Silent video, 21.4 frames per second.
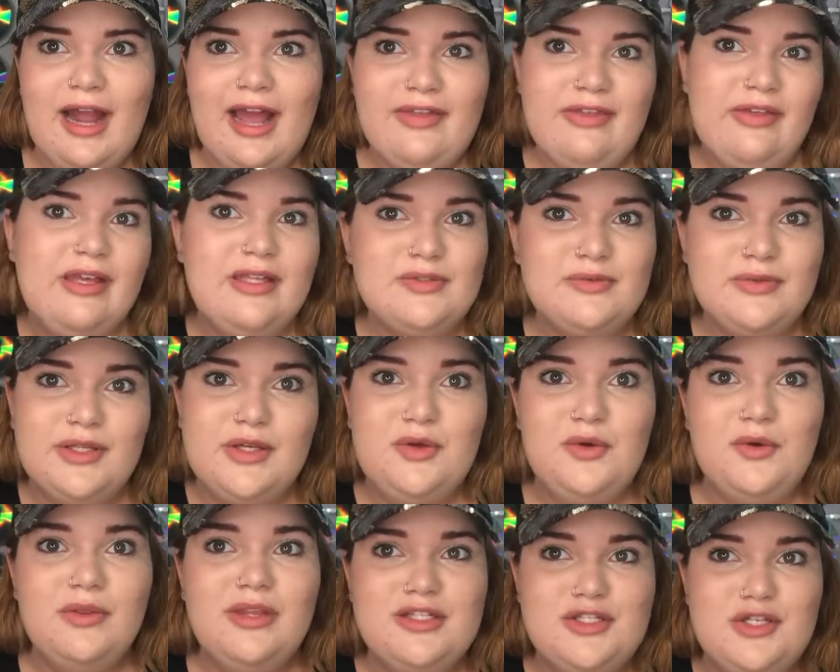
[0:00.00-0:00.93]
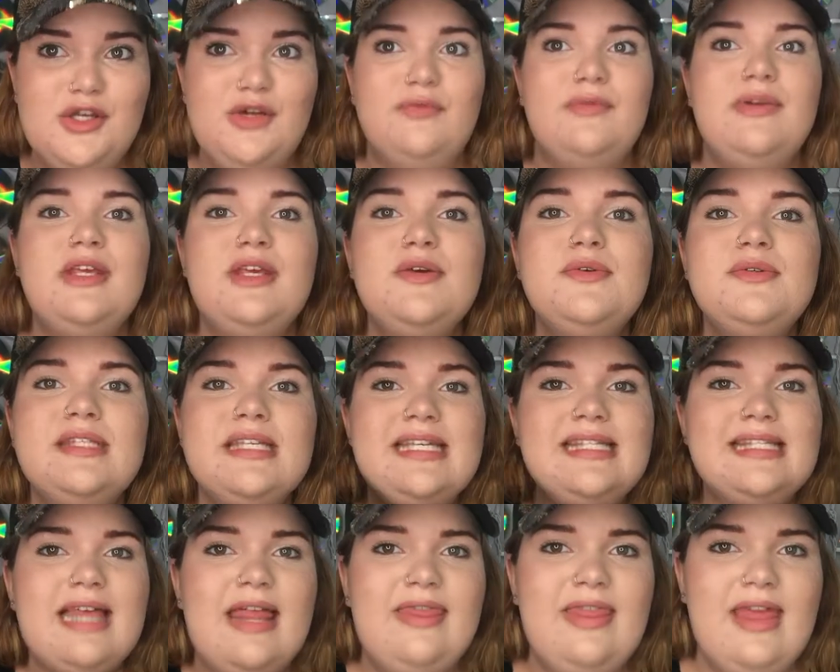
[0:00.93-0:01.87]
I think it's really cool that you can reuse
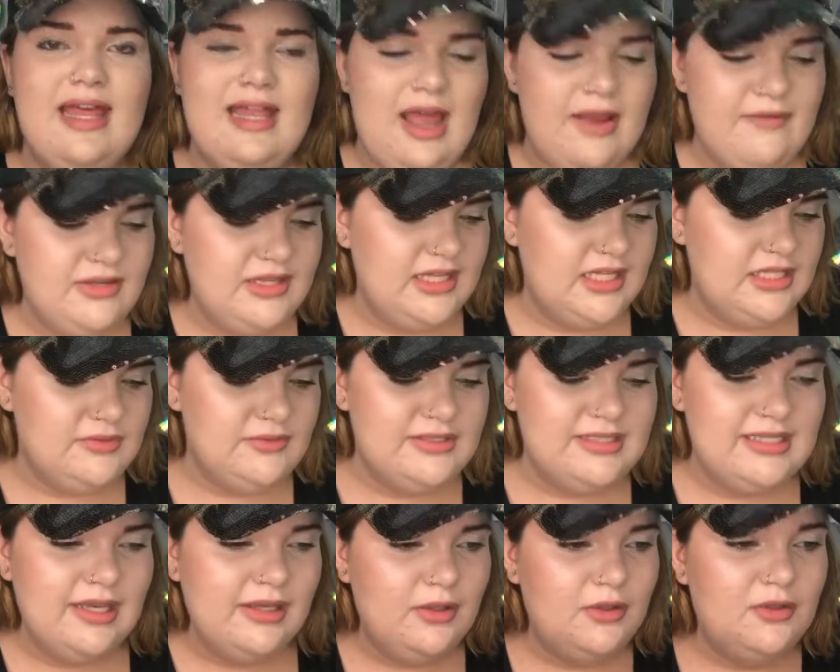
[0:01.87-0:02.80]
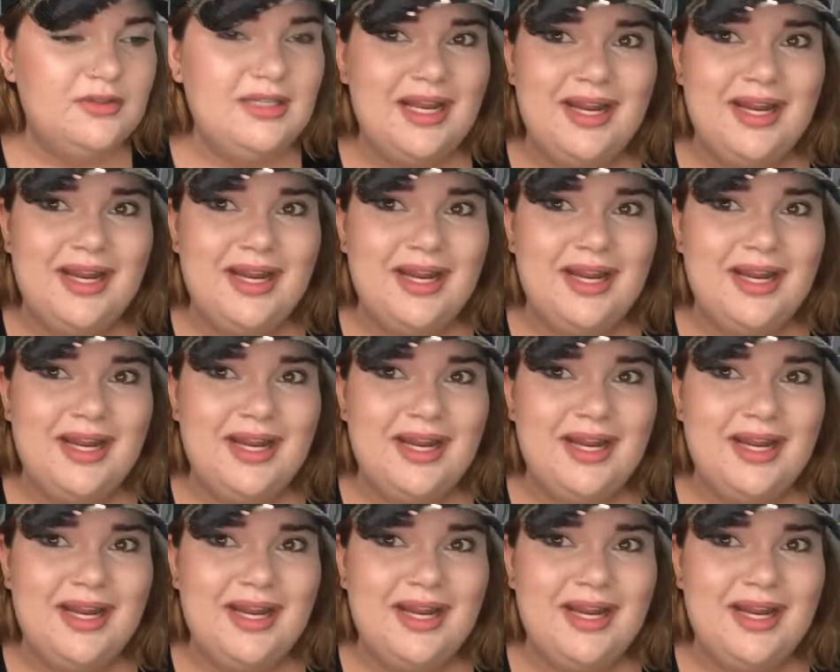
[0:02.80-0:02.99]
these and that everything's recycled.